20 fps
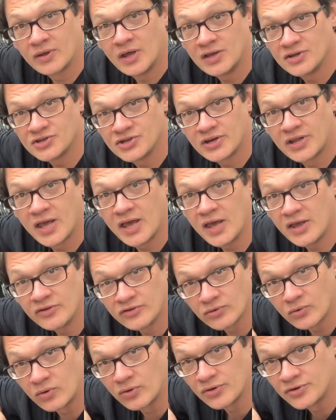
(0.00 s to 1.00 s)
engine
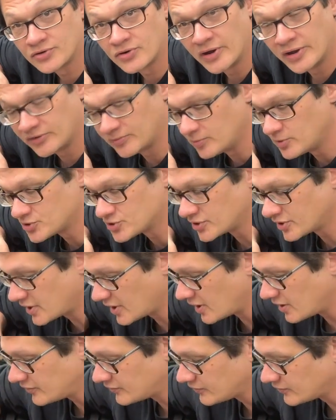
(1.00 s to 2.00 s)
case or the transmission
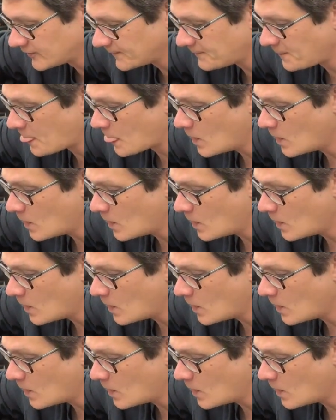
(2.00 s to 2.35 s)
case,